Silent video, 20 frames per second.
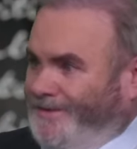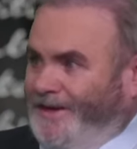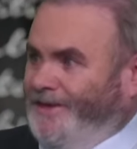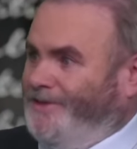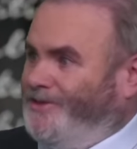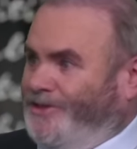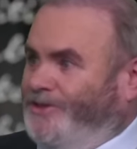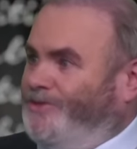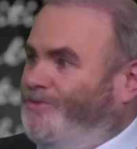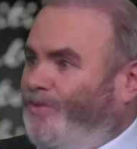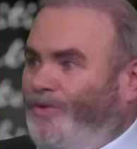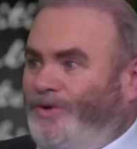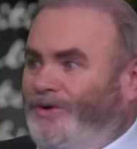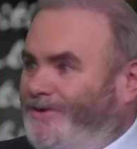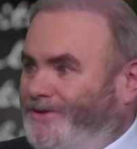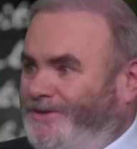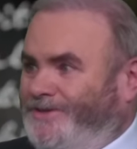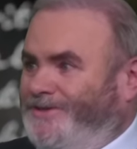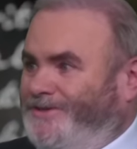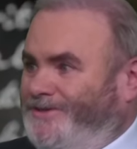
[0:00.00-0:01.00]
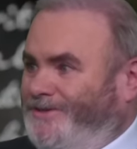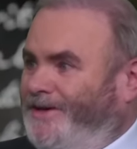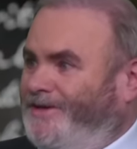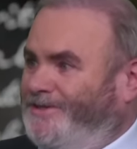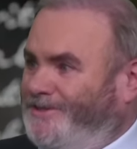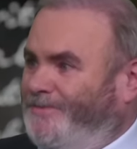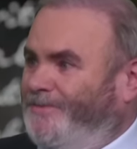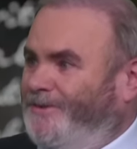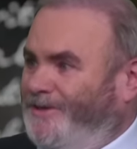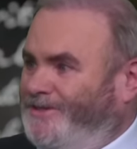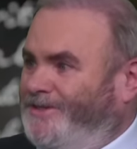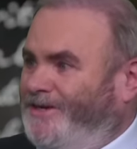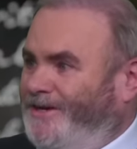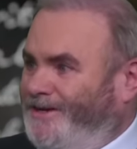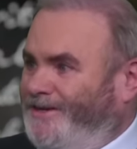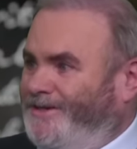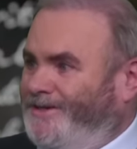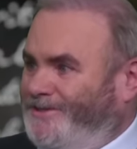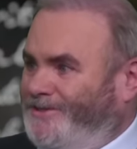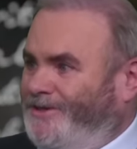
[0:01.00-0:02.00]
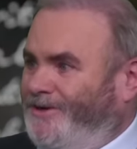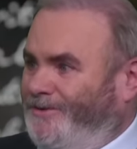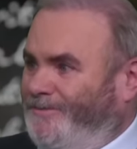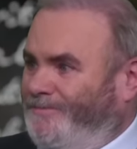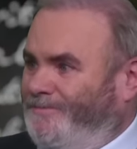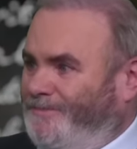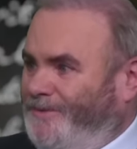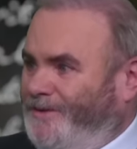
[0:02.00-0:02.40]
it just works as a messianic yeah. psalm.